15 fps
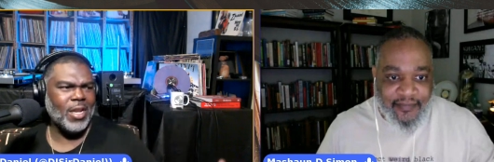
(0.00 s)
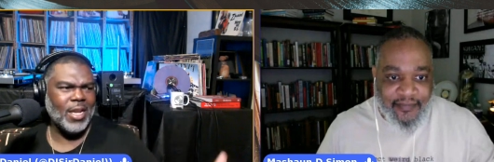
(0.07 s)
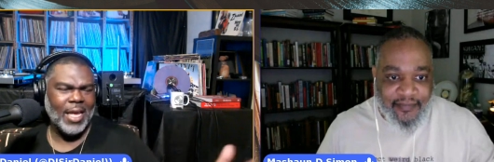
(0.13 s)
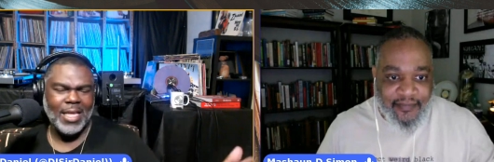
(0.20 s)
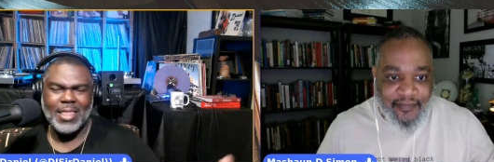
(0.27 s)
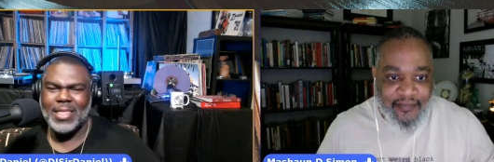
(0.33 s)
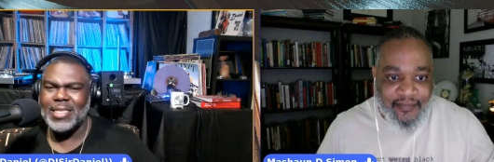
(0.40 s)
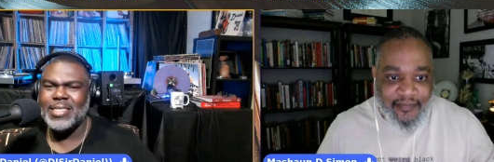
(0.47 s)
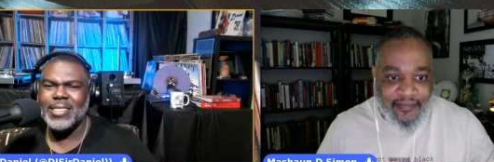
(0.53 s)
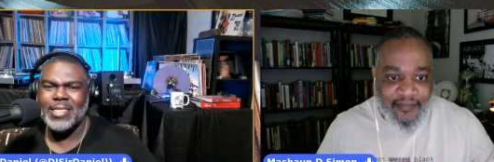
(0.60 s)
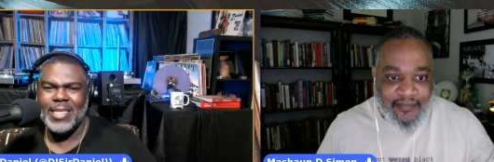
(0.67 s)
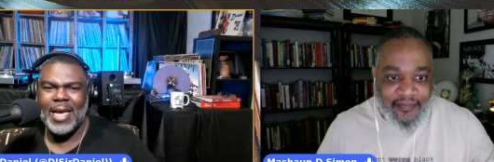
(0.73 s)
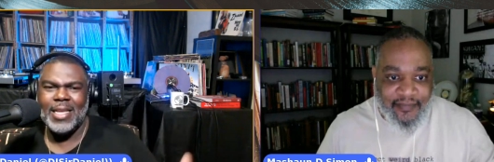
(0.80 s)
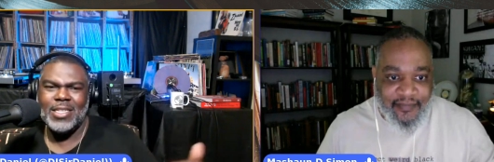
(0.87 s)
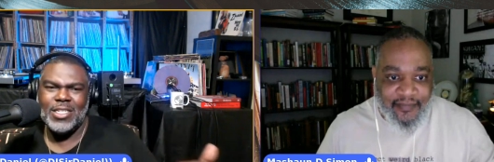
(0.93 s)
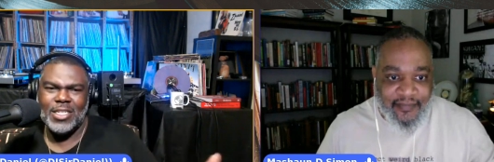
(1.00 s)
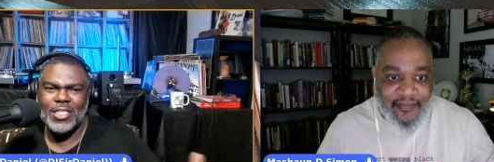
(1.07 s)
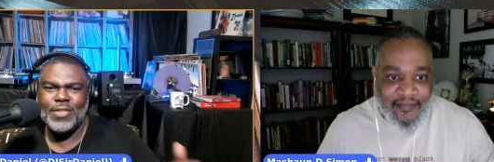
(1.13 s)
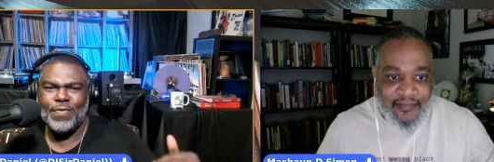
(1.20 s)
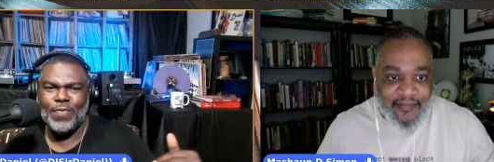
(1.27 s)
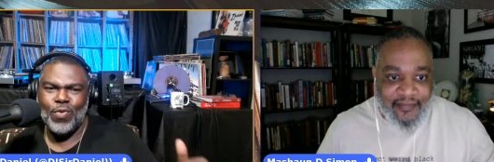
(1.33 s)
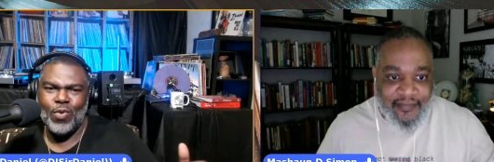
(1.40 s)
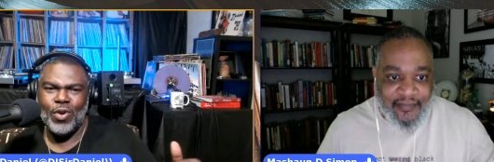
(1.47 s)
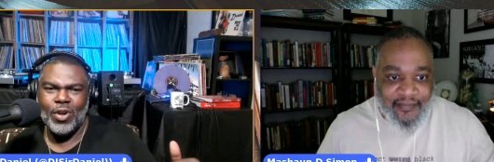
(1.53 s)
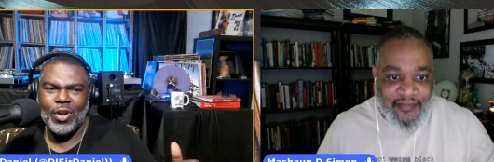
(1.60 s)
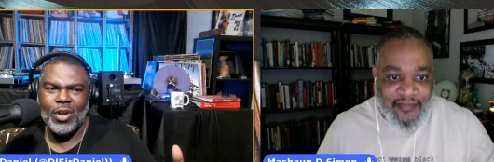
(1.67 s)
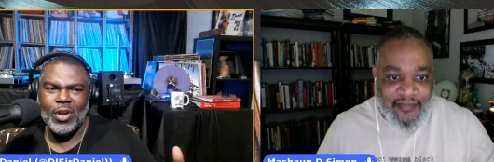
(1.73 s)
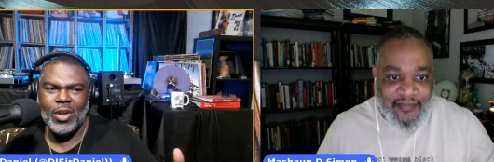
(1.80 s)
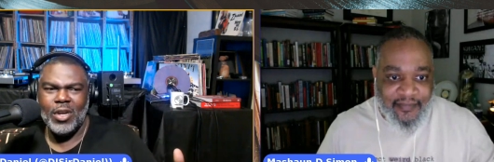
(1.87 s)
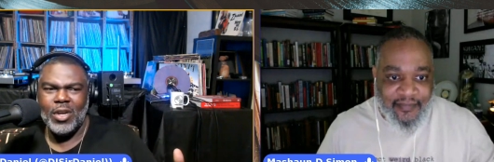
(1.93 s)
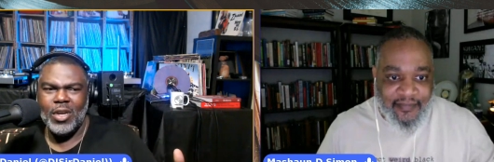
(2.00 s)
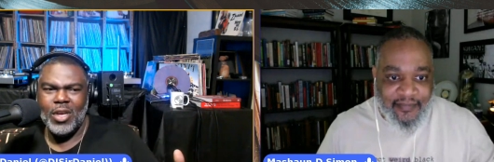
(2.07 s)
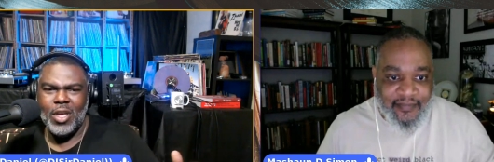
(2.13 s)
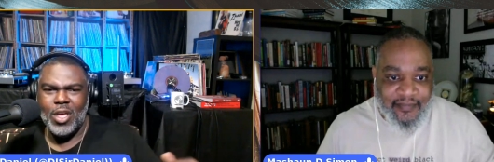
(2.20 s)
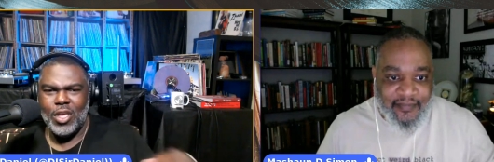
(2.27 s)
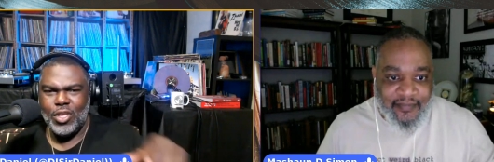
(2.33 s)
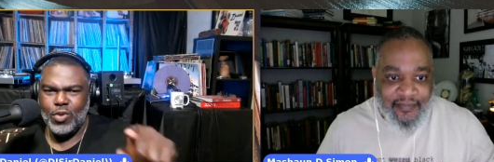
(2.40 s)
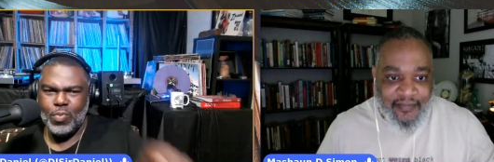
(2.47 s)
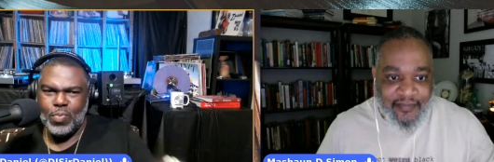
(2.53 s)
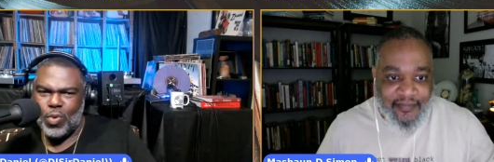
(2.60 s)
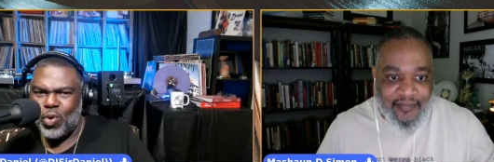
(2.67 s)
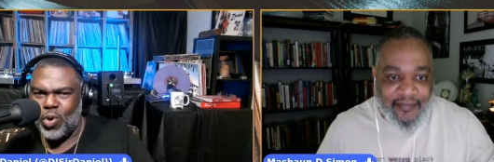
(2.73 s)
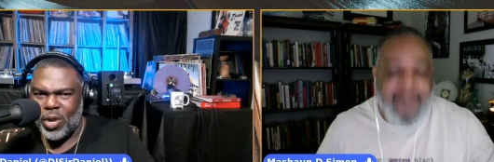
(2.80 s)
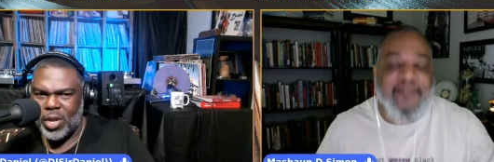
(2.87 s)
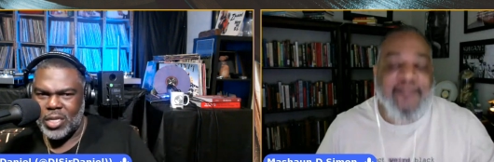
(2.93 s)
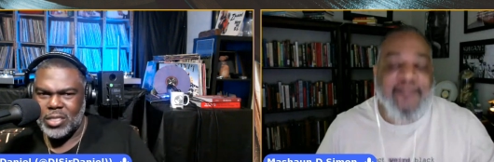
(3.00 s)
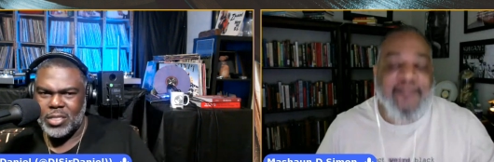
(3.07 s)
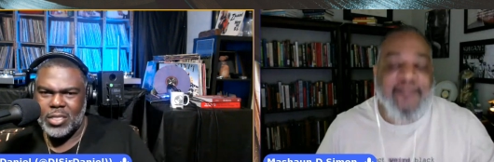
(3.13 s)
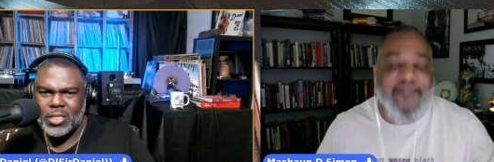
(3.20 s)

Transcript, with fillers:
Speaker 1: like this is not just for you boys, mm-hmm.